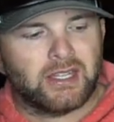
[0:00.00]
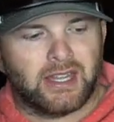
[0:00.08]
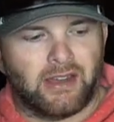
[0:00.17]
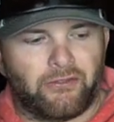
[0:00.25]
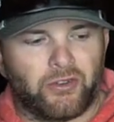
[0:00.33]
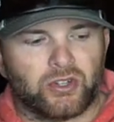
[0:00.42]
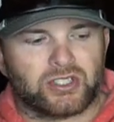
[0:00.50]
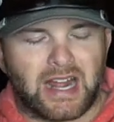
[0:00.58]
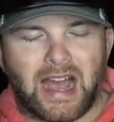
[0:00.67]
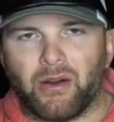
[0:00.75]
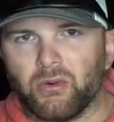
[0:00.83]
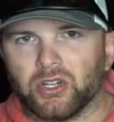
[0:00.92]
that first
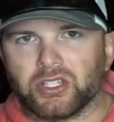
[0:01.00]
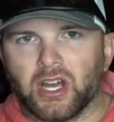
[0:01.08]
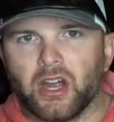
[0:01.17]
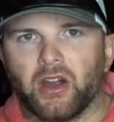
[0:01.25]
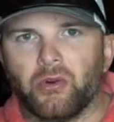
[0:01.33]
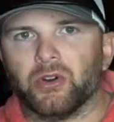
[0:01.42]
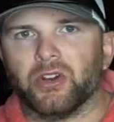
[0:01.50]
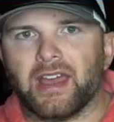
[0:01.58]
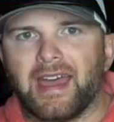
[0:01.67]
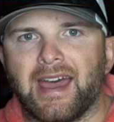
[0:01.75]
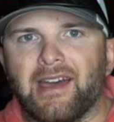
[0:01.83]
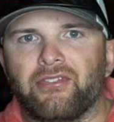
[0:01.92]
hour to hour and a
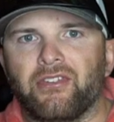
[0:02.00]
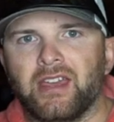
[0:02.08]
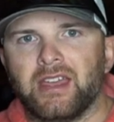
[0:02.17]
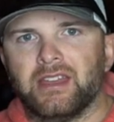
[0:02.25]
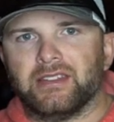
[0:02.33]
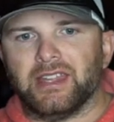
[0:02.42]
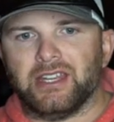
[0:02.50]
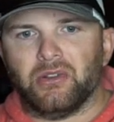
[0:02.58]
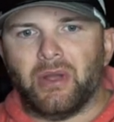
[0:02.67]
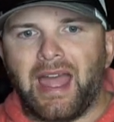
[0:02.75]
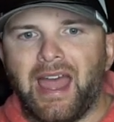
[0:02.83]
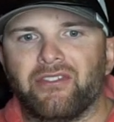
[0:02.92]
half that
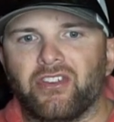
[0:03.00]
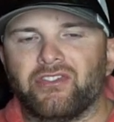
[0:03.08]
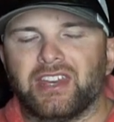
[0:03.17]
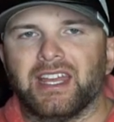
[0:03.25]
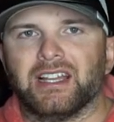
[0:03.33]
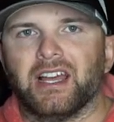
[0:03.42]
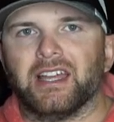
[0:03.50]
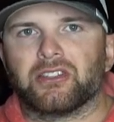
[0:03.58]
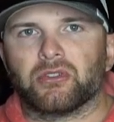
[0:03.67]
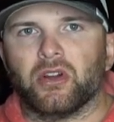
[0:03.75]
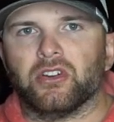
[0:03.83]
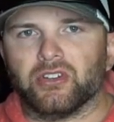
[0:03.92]
you have of daylight
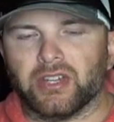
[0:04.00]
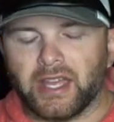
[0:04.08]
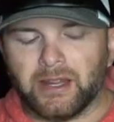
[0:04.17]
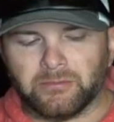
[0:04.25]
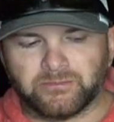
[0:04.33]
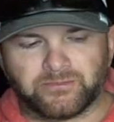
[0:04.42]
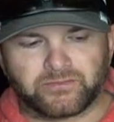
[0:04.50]
throughout your day.